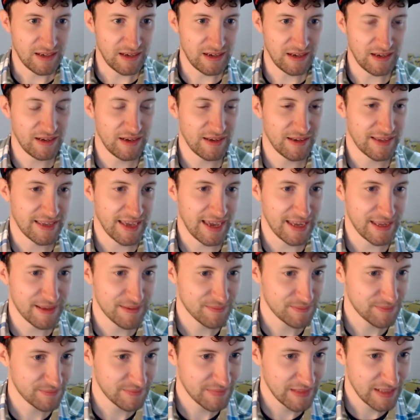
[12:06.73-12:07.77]
Okay.
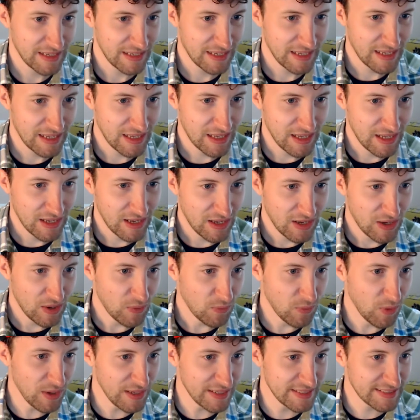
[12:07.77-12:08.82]

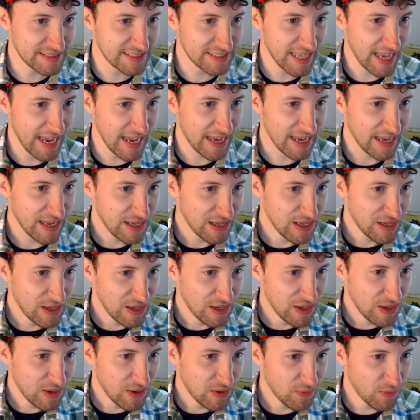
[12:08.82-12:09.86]
What is that?
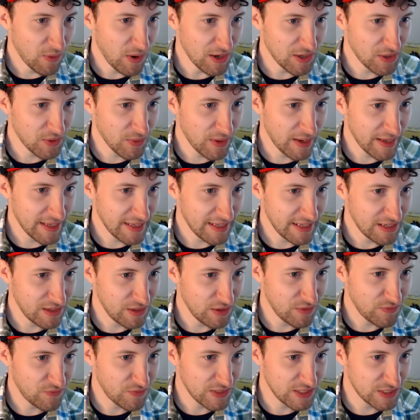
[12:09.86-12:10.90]
Why do I hear
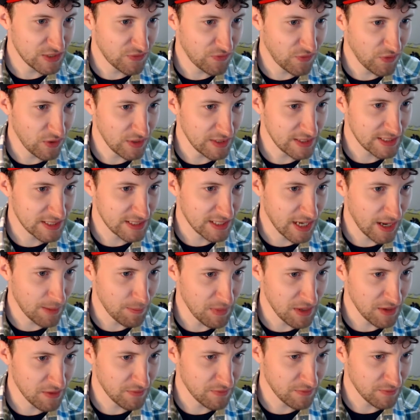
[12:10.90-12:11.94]
Luffy's voice
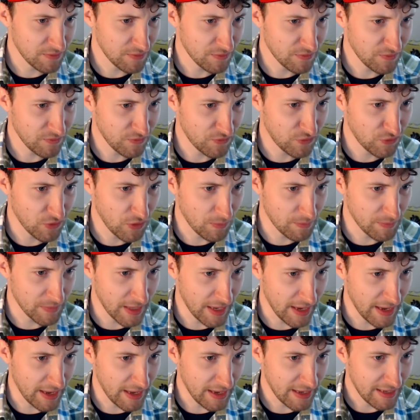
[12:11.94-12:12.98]
coming from
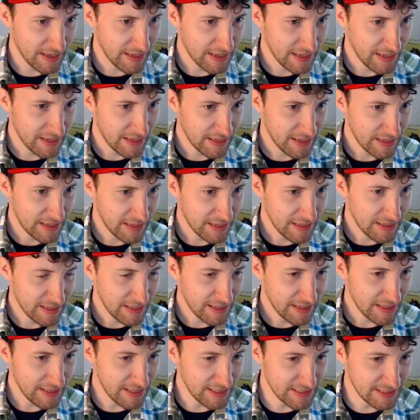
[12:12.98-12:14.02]
there?
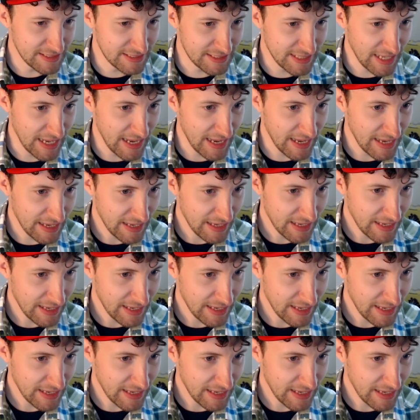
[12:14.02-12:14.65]
Is that...